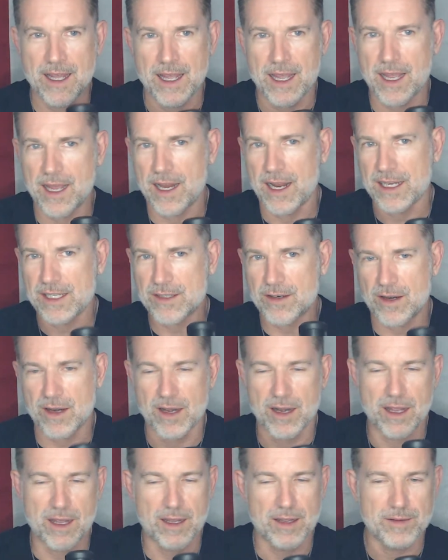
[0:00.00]
and I
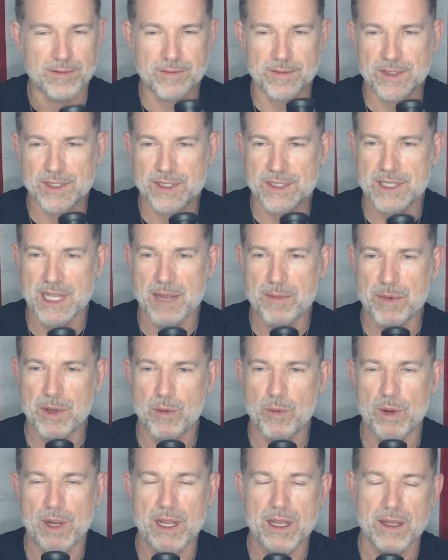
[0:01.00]
started just typing
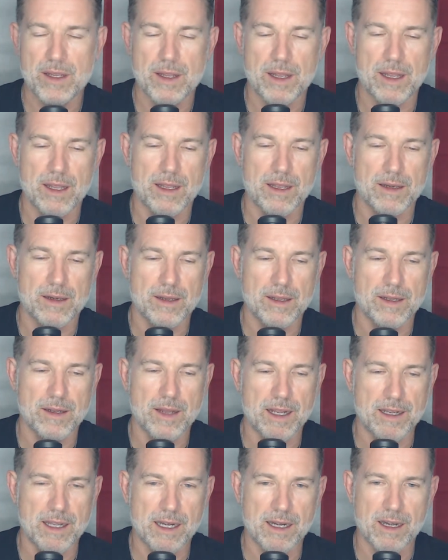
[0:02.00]
away, and
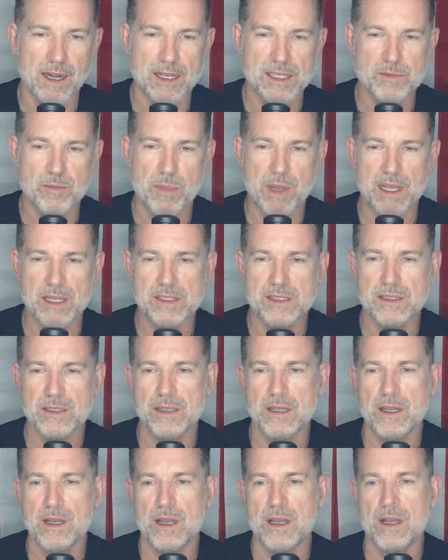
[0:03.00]
I got a nice base
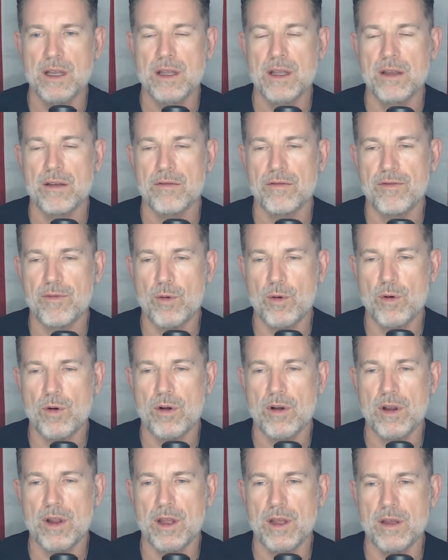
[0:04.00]

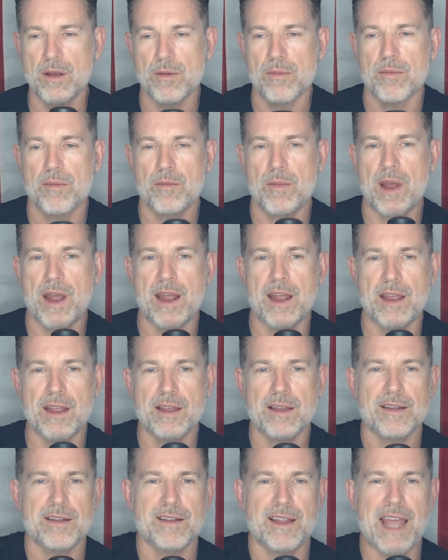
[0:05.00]
for my
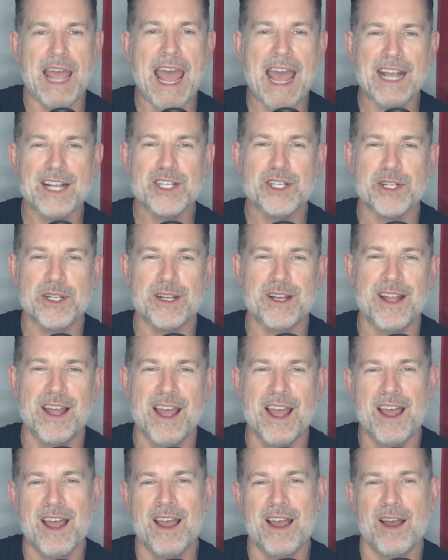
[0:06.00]
action
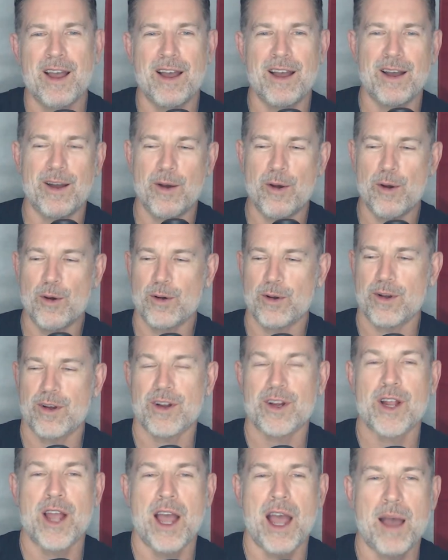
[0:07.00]

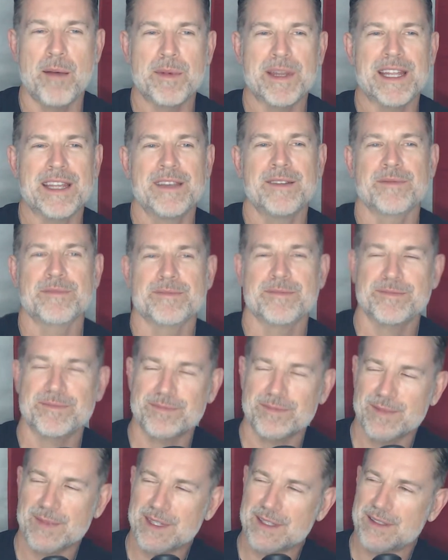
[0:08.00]
horror comedy.
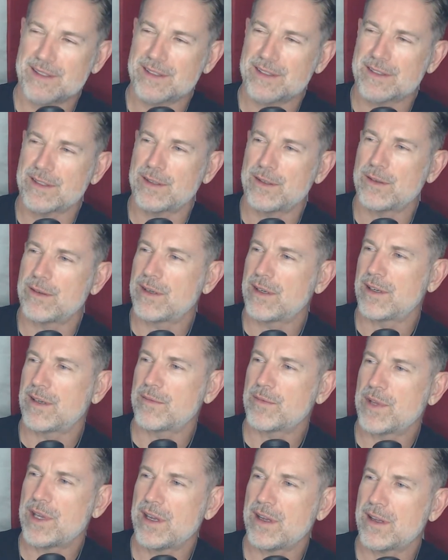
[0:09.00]
So
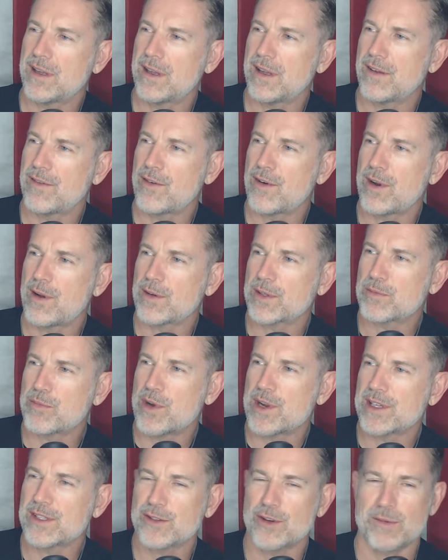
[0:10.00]
yeah, I was
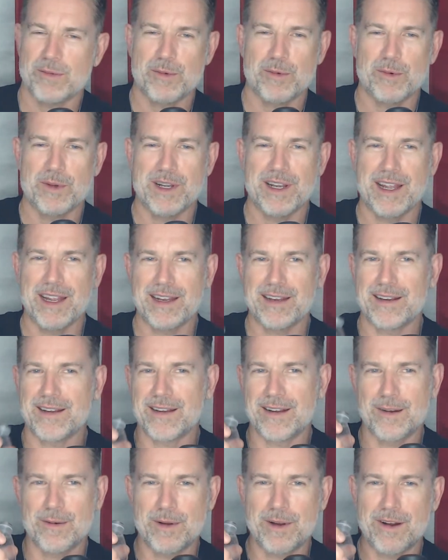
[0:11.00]
brainstorming one night,
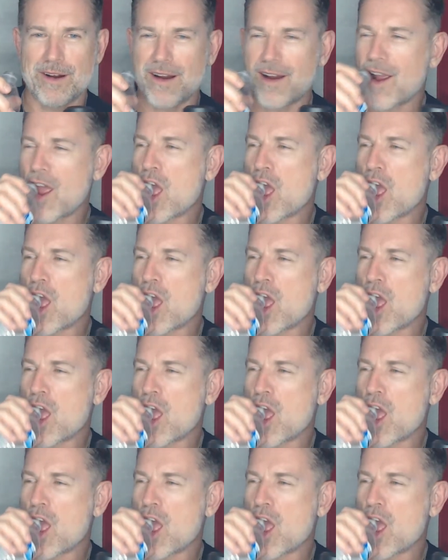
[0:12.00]
and here we are.